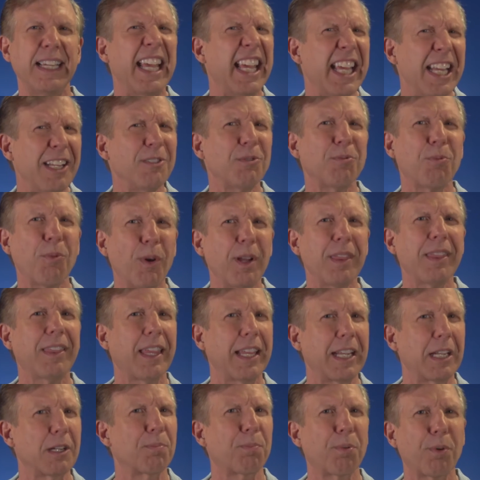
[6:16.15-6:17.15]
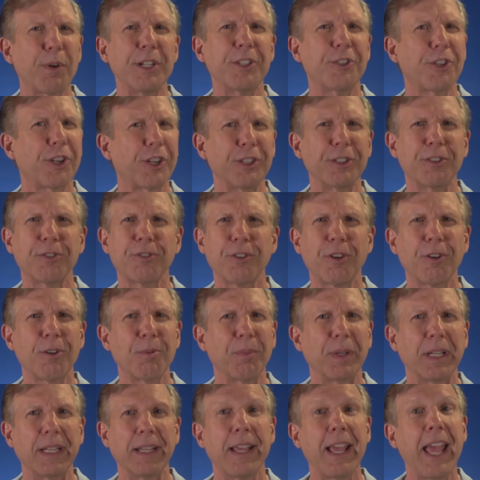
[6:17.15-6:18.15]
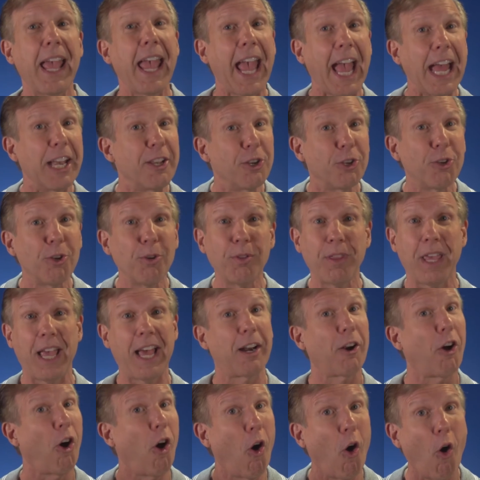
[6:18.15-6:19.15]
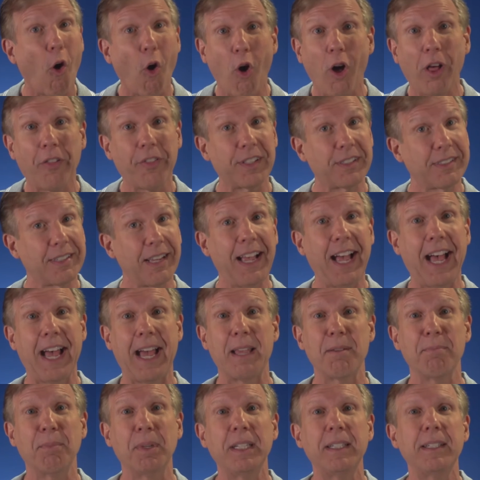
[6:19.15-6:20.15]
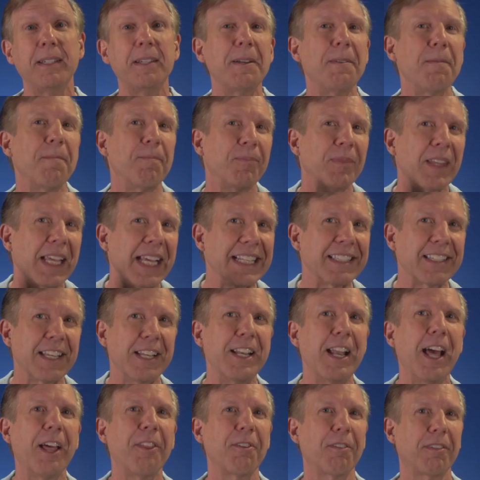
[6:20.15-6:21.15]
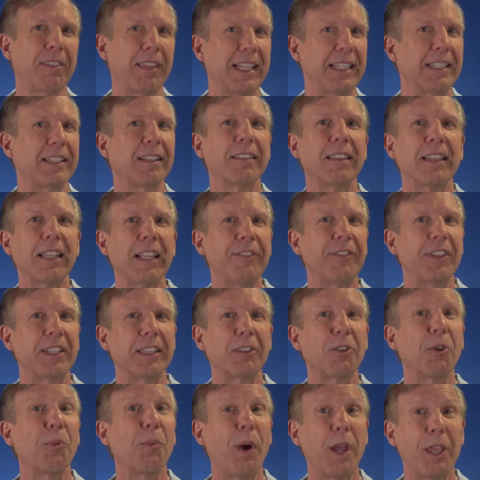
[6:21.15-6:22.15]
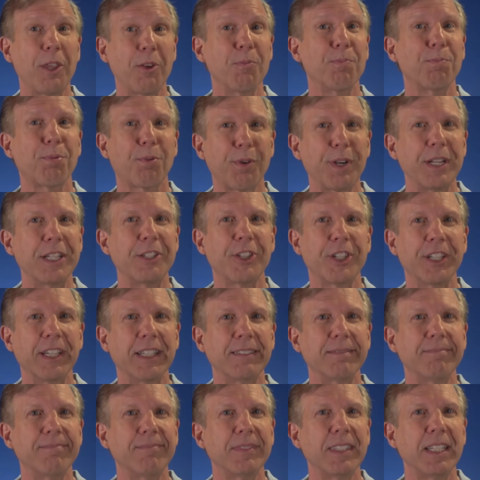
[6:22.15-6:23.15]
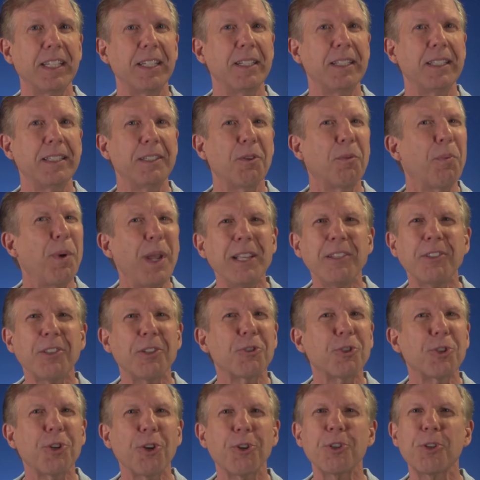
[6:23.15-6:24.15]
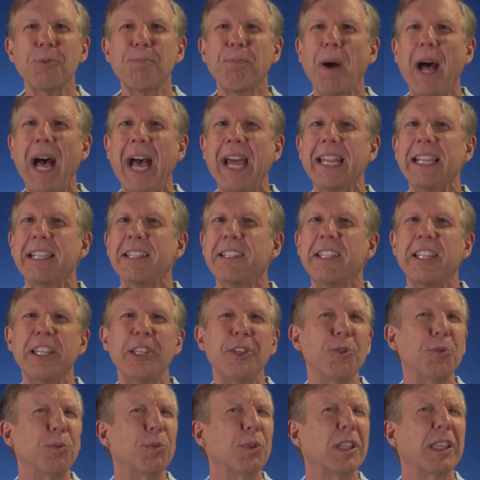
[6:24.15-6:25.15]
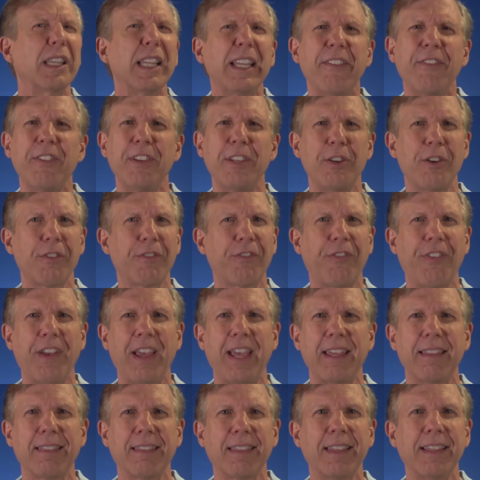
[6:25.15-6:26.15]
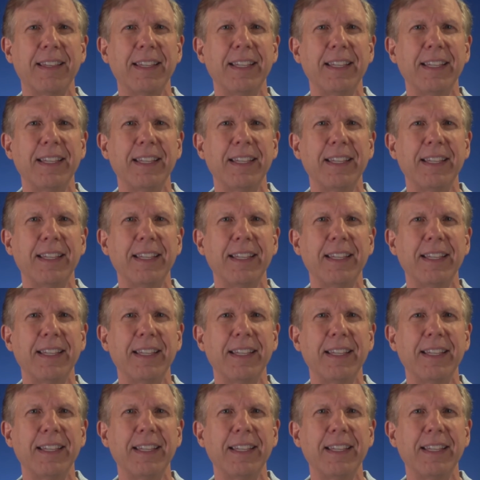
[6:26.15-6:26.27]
It is one thing to preach a good sermon, and you do that all the time. It's another thing to live it the way you preach it. We as a church body see you living your faith.